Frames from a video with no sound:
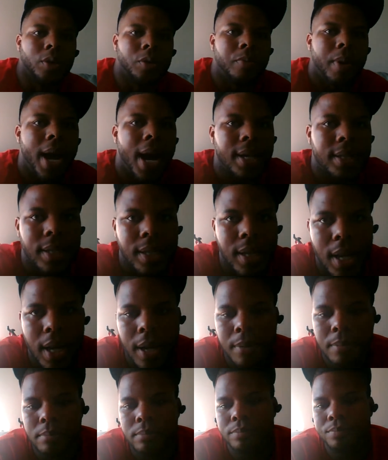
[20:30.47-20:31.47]
bad
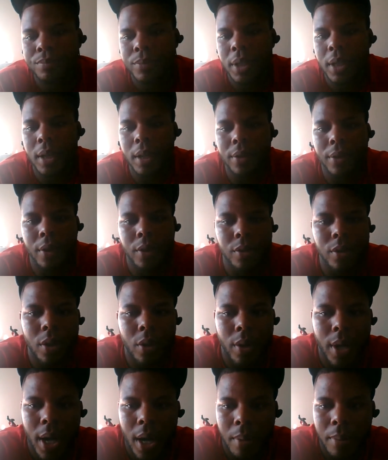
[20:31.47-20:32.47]
today. There's
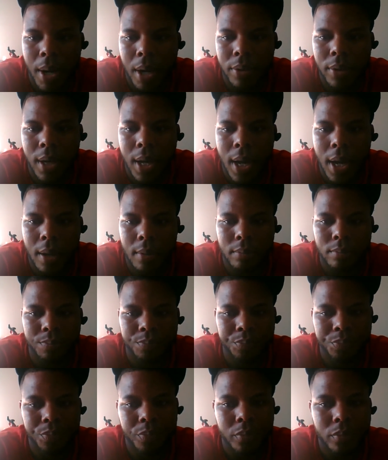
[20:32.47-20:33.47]
no doubt about that.
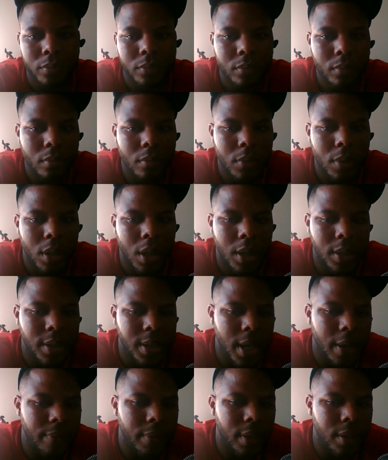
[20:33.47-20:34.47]

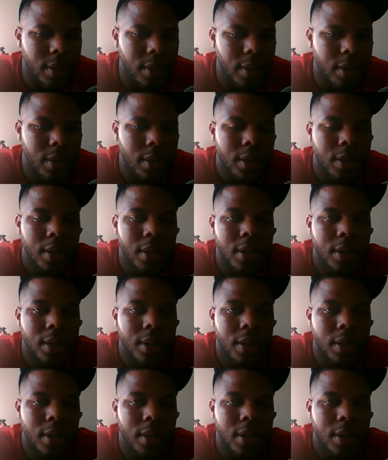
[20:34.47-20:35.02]
Tevi,